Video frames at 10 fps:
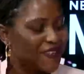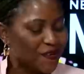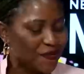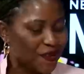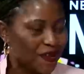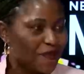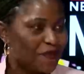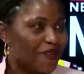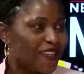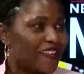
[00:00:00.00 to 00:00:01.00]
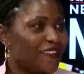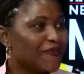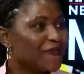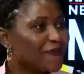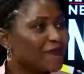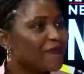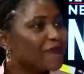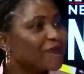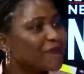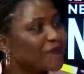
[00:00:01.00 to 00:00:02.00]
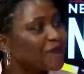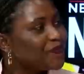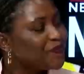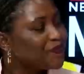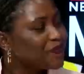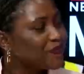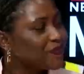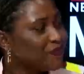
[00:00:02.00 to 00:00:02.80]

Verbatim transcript: you for having me here. Very good. So, what is the